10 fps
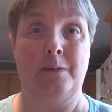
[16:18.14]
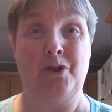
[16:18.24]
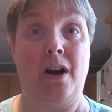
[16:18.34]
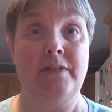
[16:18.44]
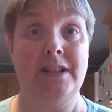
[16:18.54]

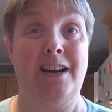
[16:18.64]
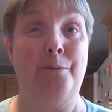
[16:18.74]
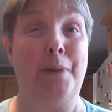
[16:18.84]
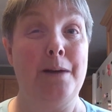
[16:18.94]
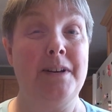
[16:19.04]
driving
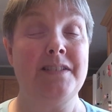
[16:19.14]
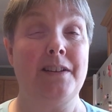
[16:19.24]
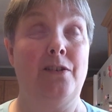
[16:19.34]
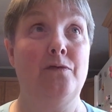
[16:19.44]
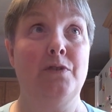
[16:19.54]
down by
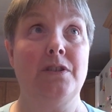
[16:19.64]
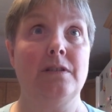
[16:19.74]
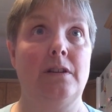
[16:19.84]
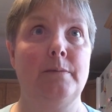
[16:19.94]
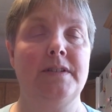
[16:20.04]
myself, which
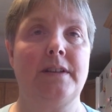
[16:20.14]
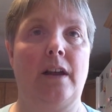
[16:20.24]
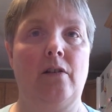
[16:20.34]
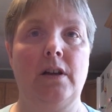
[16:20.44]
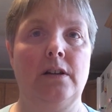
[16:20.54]
is a little bit
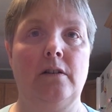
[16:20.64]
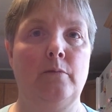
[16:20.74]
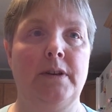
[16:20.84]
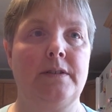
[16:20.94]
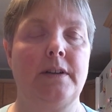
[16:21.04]
scary and a
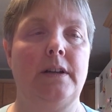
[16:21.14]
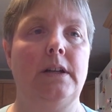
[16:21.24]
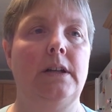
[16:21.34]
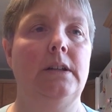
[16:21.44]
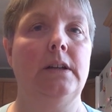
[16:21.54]
little bit
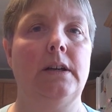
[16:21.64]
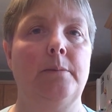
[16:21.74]
exciting.